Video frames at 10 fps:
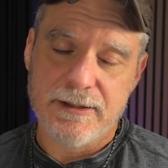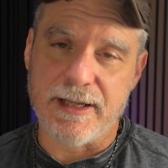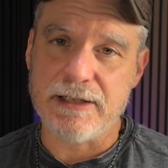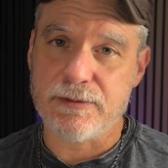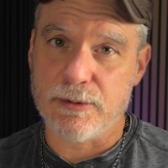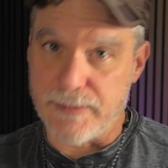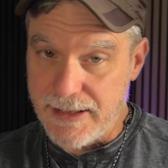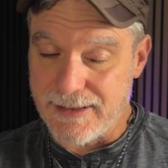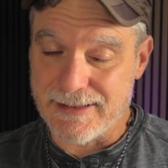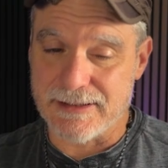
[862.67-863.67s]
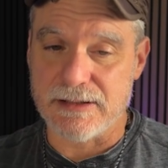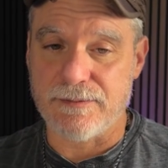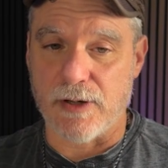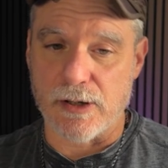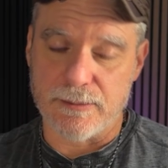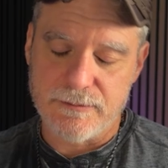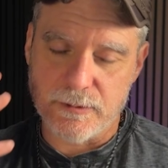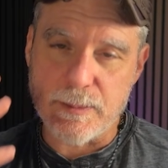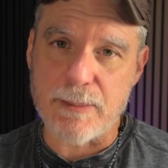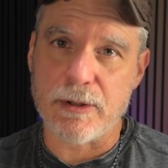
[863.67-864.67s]
Thanks for making it this far.
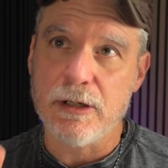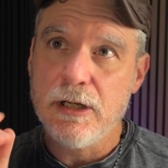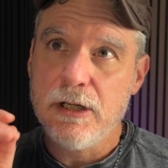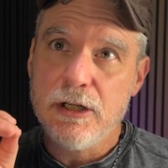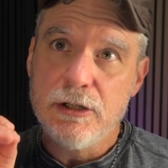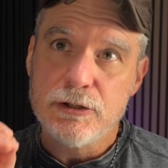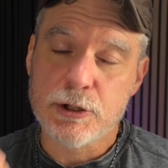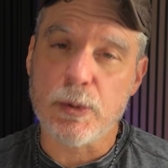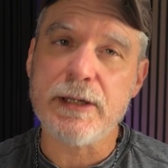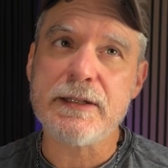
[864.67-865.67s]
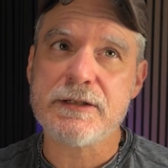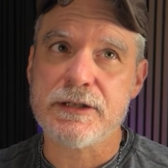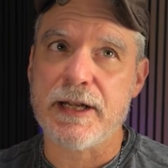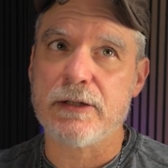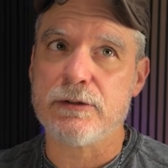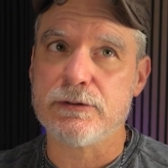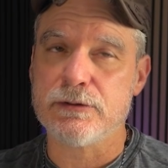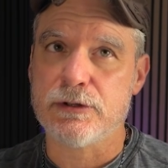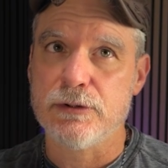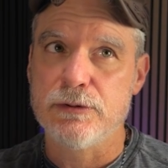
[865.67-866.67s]
Remember, join the channel
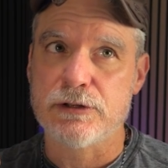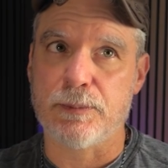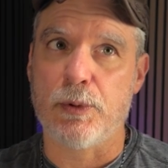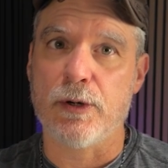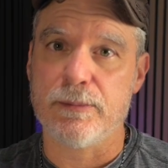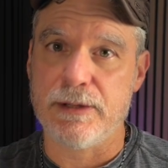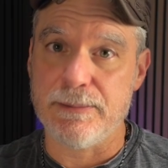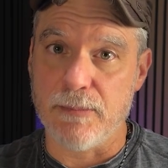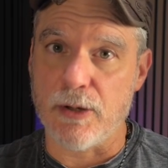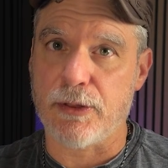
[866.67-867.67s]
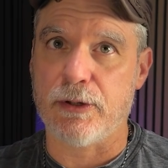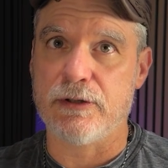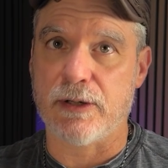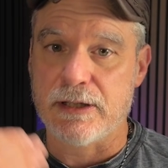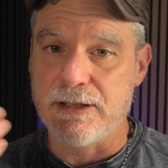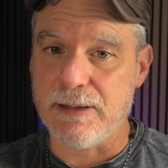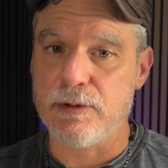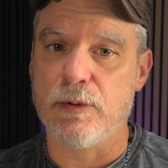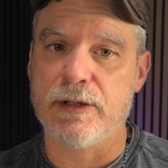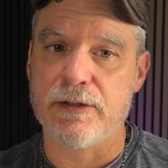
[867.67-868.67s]
to support me monthly so I can keep
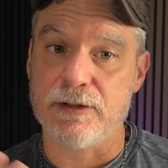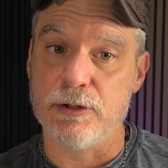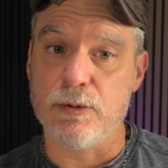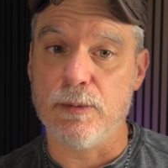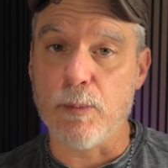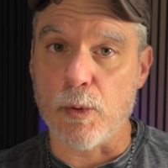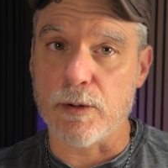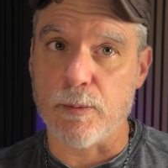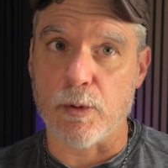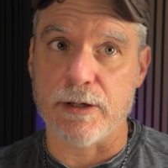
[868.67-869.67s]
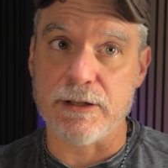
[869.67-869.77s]
doing this and do it more and more.